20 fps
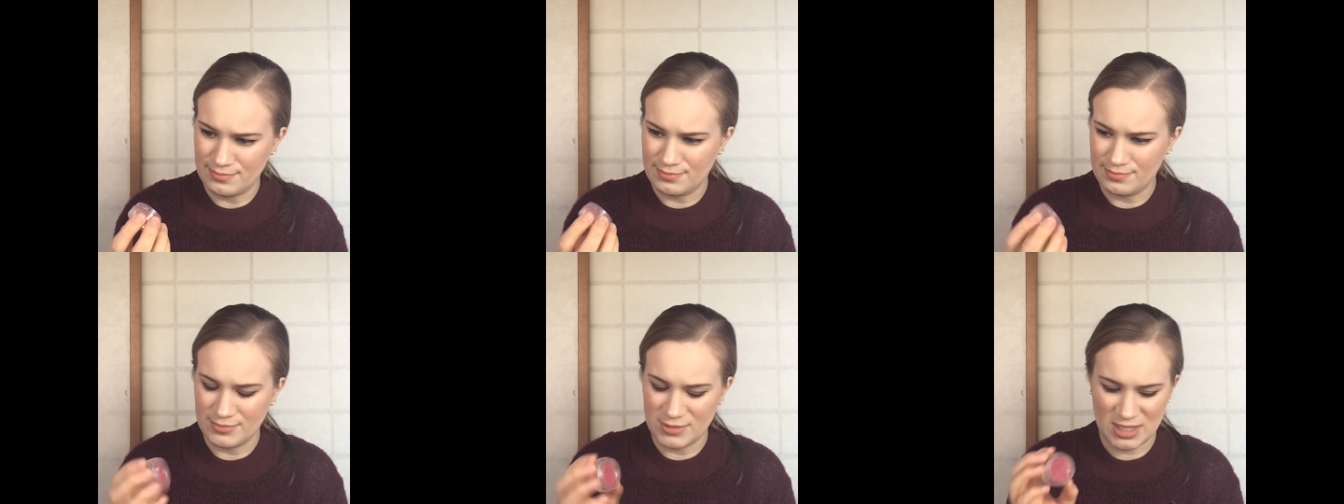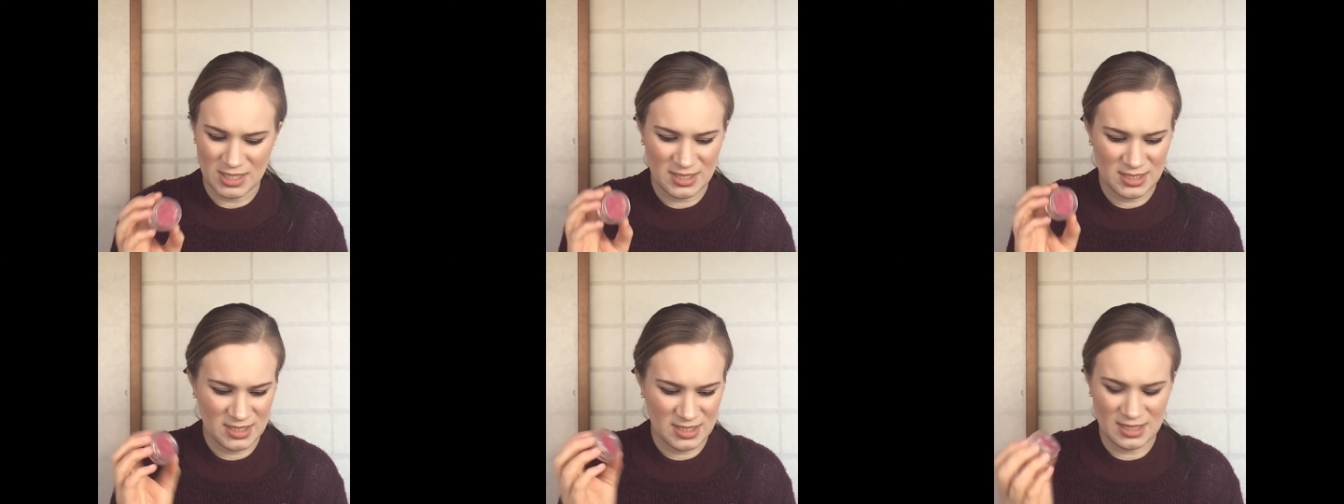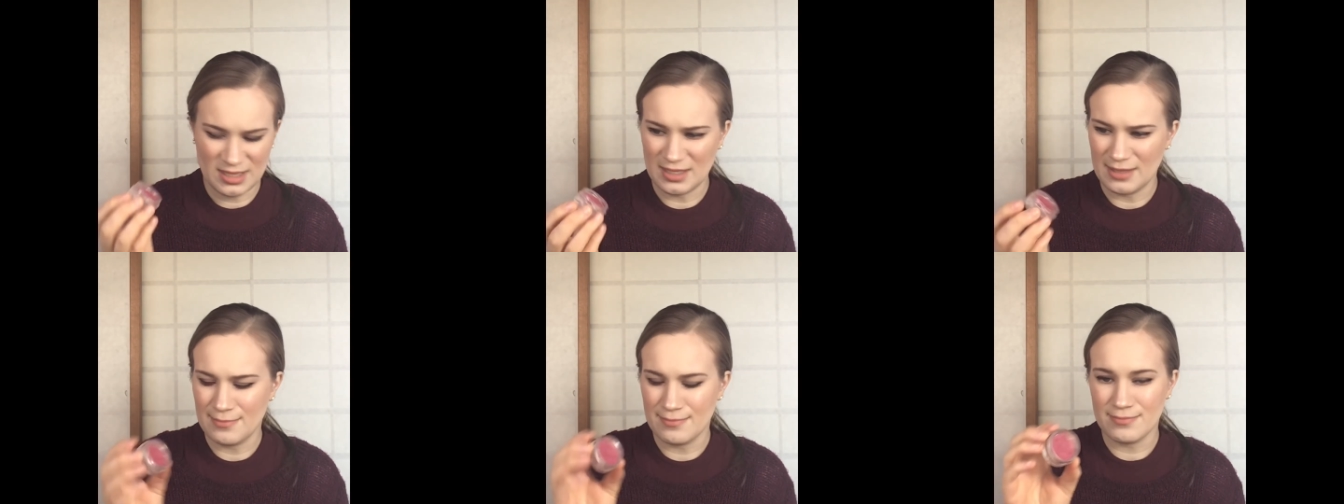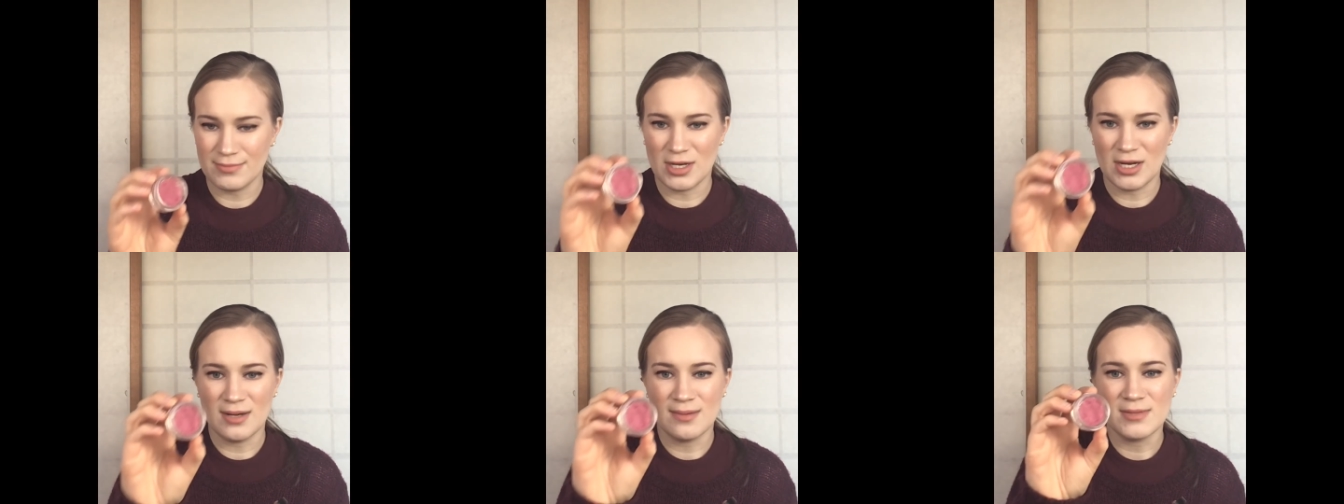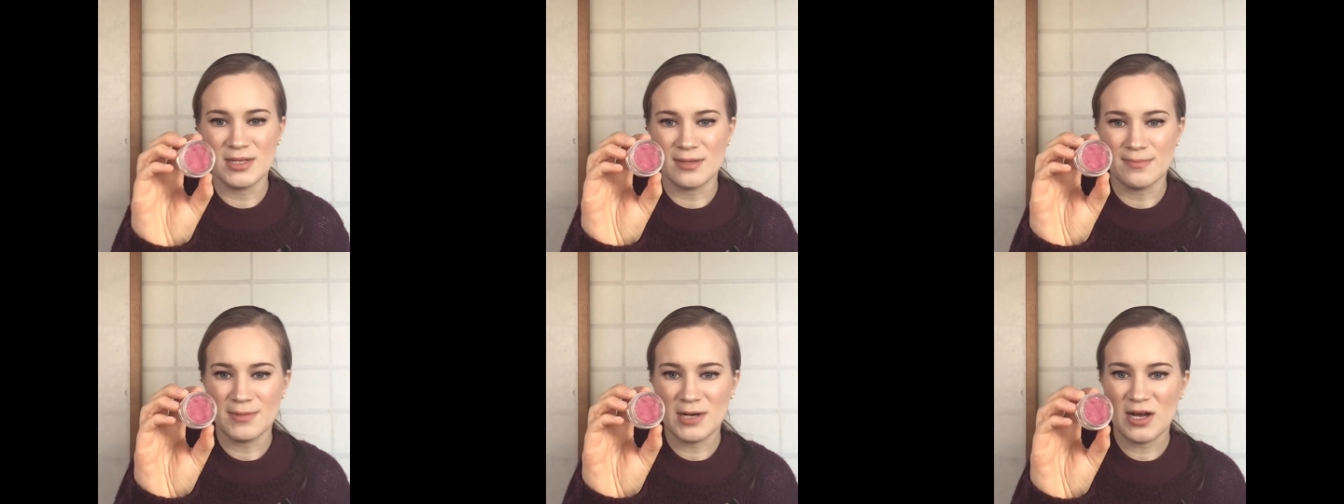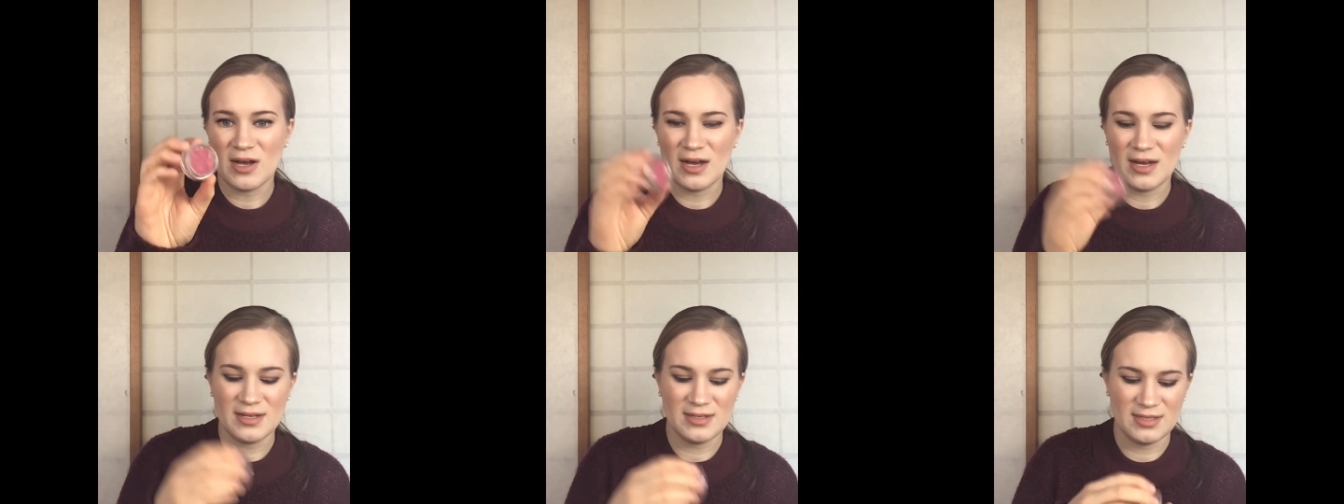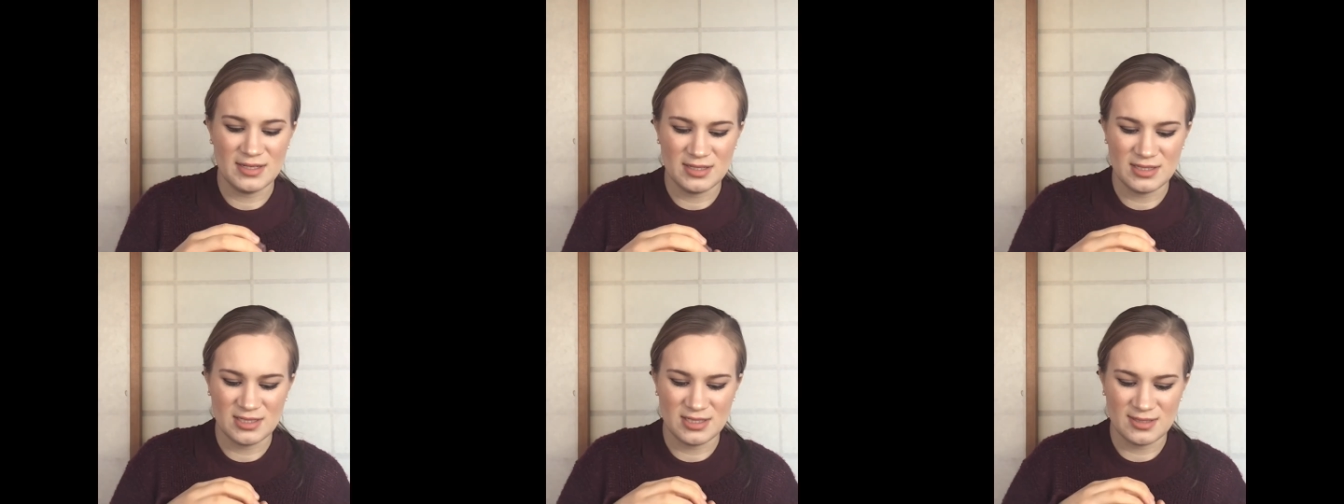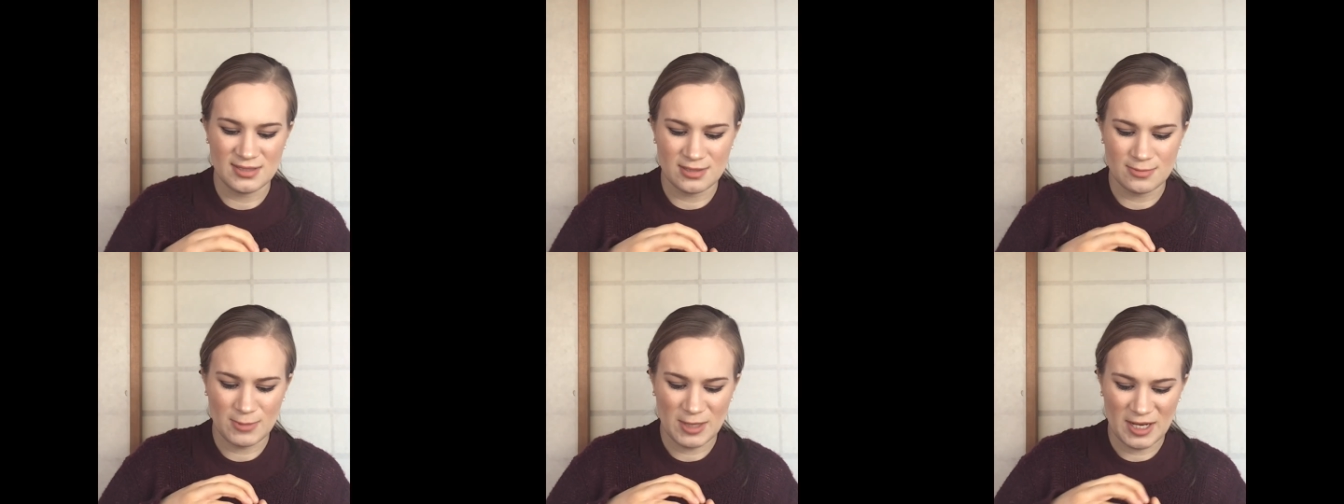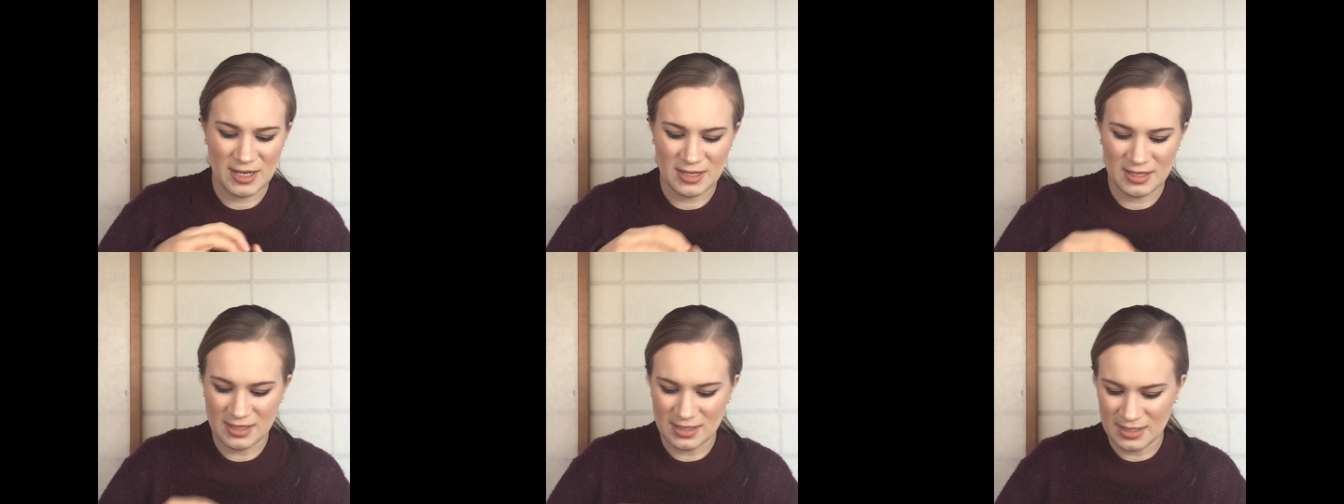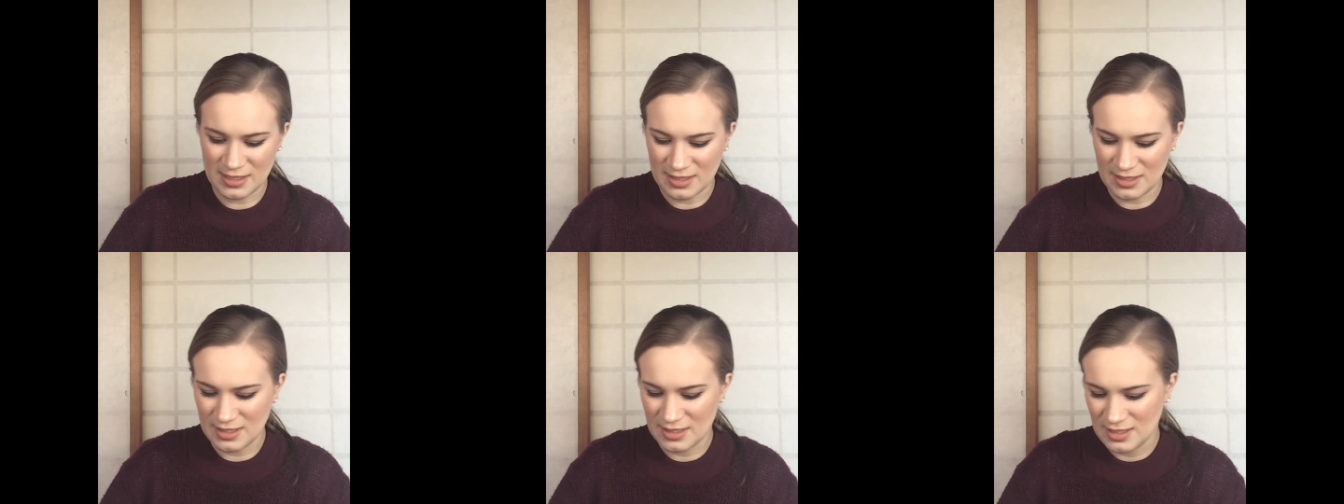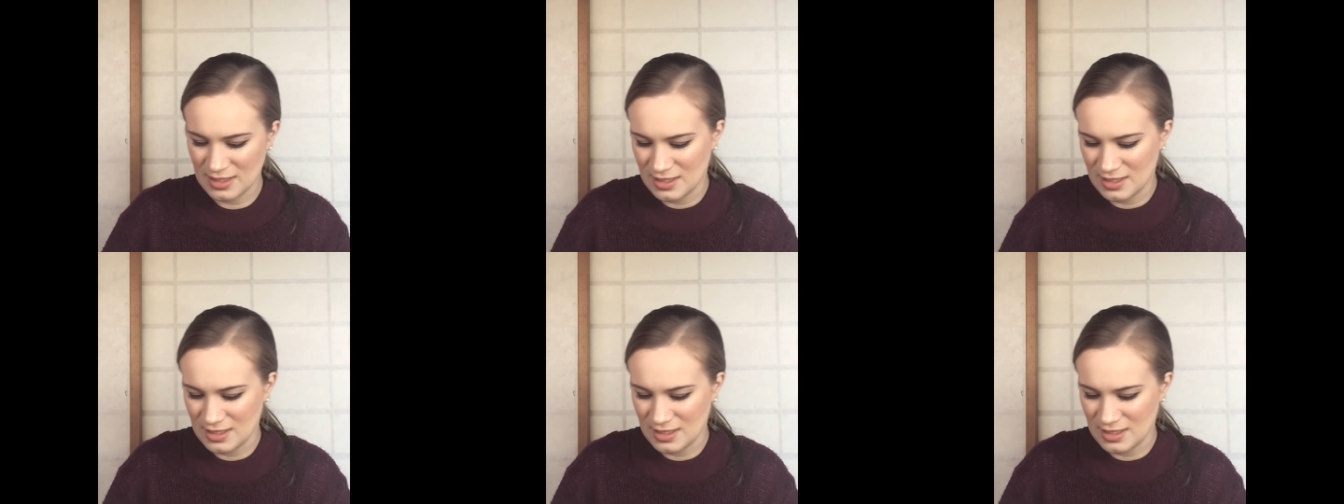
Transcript: tinted lip balm in a pot, it's expired.